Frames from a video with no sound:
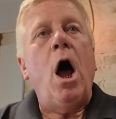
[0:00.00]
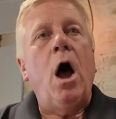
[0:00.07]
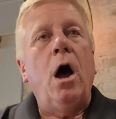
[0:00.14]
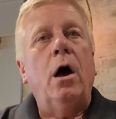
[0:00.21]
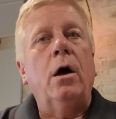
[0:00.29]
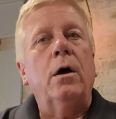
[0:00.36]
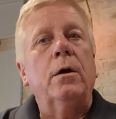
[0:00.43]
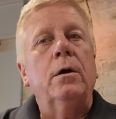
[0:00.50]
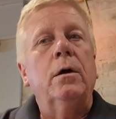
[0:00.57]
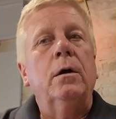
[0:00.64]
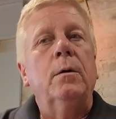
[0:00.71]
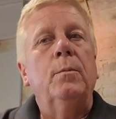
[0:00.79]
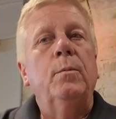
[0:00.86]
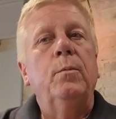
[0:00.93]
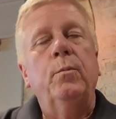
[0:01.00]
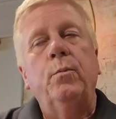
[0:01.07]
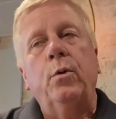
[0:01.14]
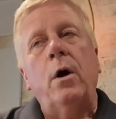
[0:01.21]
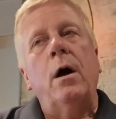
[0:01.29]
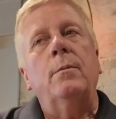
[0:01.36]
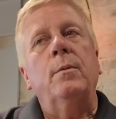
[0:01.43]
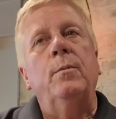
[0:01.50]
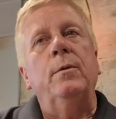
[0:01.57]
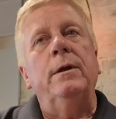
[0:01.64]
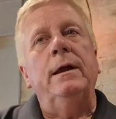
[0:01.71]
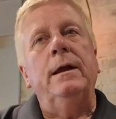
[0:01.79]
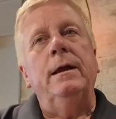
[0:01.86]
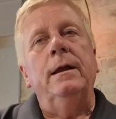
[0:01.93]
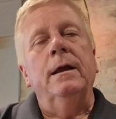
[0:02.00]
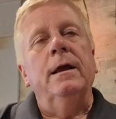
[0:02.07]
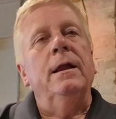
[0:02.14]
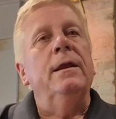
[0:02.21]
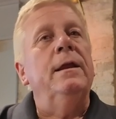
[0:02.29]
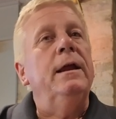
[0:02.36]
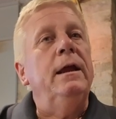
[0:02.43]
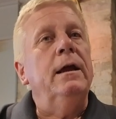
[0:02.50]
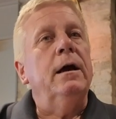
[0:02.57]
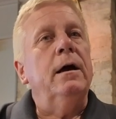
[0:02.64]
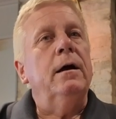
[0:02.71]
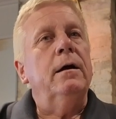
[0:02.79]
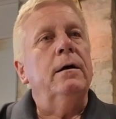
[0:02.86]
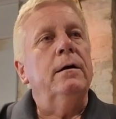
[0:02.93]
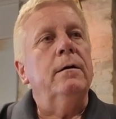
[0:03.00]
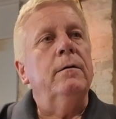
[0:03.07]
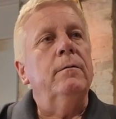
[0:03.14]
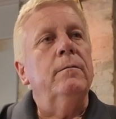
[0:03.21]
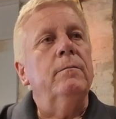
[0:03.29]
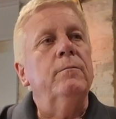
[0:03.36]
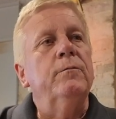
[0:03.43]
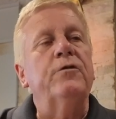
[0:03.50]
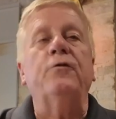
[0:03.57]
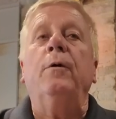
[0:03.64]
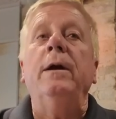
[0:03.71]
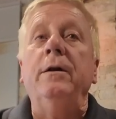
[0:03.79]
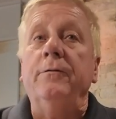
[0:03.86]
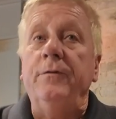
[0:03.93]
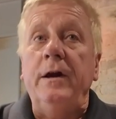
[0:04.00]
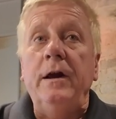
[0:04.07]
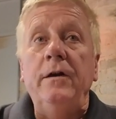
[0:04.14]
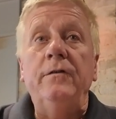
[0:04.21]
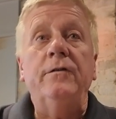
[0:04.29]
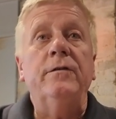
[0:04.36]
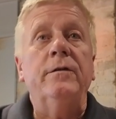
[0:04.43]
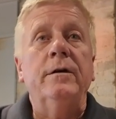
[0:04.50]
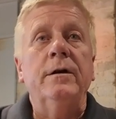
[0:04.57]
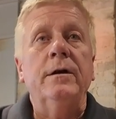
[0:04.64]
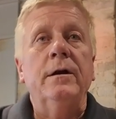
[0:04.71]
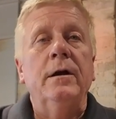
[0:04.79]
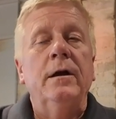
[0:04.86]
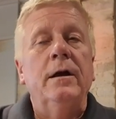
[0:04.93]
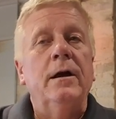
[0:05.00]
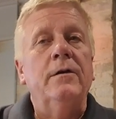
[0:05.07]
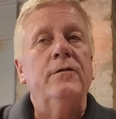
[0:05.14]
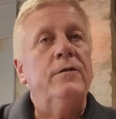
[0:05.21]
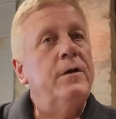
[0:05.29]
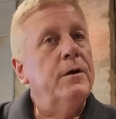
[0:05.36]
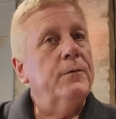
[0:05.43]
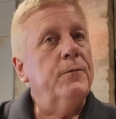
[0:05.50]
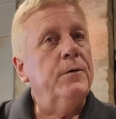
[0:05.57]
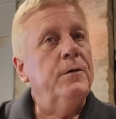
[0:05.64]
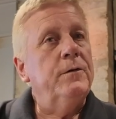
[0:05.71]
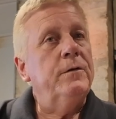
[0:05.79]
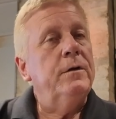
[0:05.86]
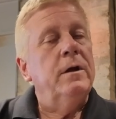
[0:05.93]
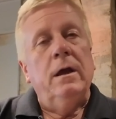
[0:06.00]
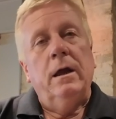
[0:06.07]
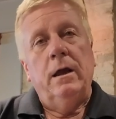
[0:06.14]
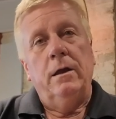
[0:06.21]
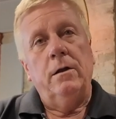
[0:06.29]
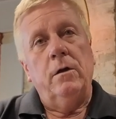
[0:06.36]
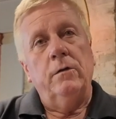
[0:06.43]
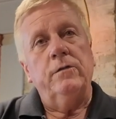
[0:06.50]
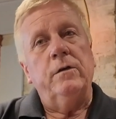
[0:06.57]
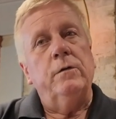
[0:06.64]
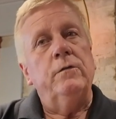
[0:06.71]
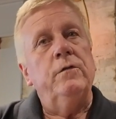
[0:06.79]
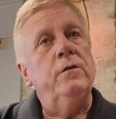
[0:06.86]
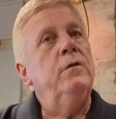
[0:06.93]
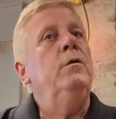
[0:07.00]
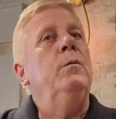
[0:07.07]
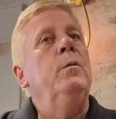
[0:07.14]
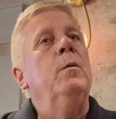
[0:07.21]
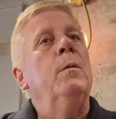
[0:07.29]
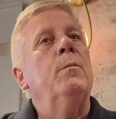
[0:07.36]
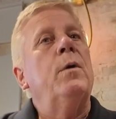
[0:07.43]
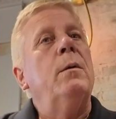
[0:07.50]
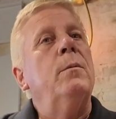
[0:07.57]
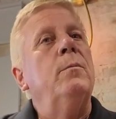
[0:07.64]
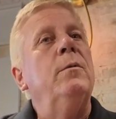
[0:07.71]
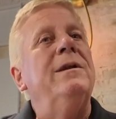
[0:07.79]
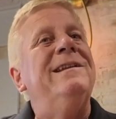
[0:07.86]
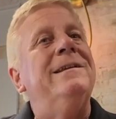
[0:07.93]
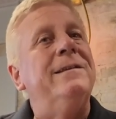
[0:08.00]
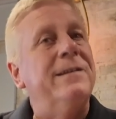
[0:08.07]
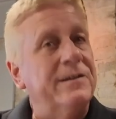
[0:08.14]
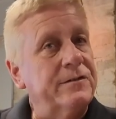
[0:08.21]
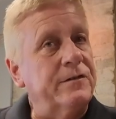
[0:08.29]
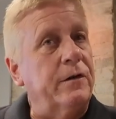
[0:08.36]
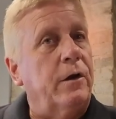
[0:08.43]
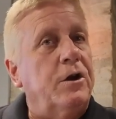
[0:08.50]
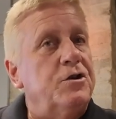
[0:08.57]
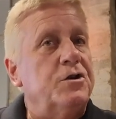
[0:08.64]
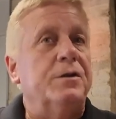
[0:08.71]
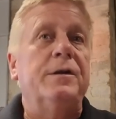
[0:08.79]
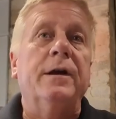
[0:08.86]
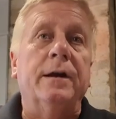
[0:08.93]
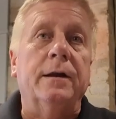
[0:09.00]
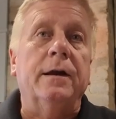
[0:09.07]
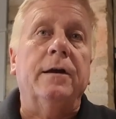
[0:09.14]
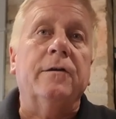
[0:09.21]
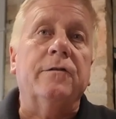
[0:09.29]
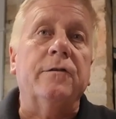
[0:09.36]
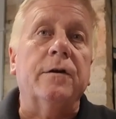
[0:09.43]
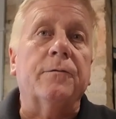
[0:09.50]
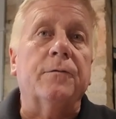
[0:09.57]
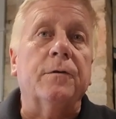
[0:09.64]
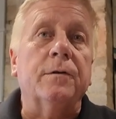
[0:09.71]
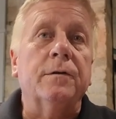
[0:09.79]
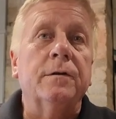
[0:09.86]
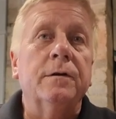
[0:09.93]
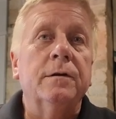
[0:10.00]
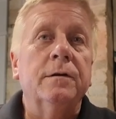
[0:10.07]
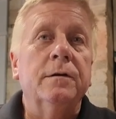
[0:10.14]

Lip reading: Probably the strain of yeast is different, and also too, probably the distillation technique is different.